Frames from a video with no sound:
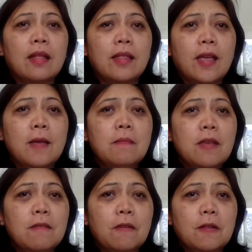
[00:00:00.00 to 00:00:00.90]
Dame
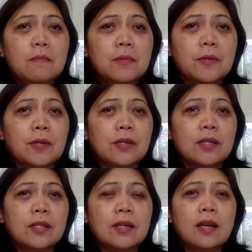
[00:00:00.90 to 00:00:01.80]
Yvonne
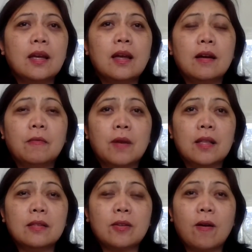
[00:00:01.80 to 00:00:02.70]
Moores,
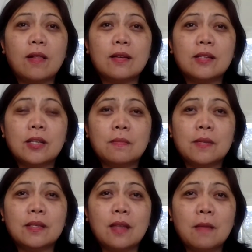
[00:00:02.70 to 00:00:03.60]
one scholarship
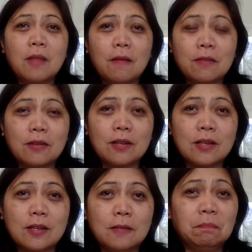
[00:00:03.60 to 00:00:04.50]
is named after
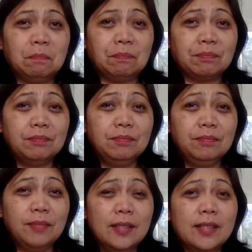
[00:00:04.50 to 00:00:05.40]
her,
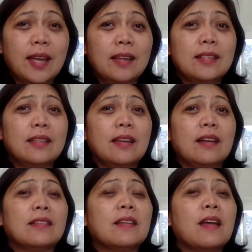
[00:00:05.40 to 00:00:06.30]
says
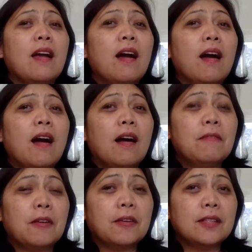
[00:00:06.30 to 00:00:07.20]
that
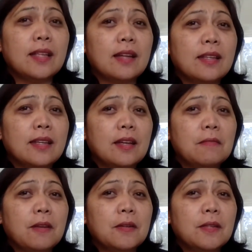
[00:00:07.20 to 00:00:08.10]
Florence Nightingale
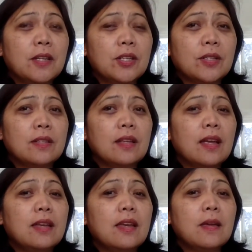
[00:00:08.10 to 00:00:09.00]
Foundation
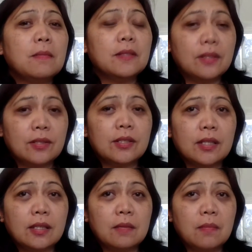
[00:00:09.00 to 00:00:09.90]
enables
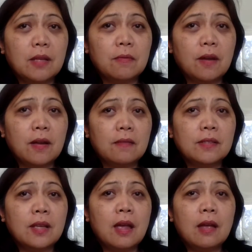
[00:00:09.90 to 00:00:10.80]
nurses and
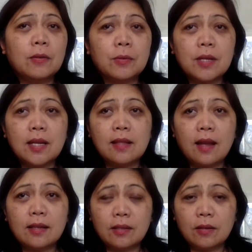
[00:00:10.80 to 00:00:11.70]
midwives to
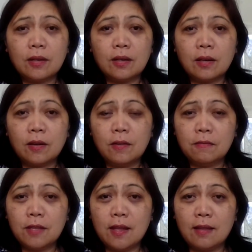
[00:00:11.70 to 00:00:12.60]
realize the
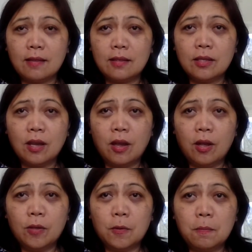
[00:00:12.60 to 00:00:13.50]
confidence
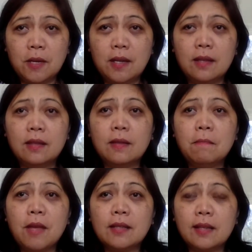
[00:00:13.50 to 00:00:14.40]
to be the
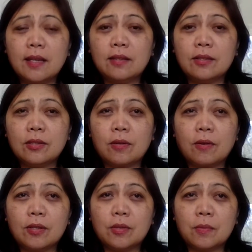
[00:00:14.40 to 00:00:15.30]
best leaders
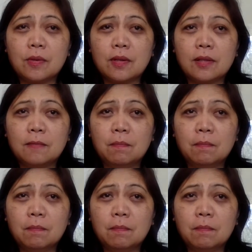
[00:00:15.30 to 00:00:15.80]
across the world.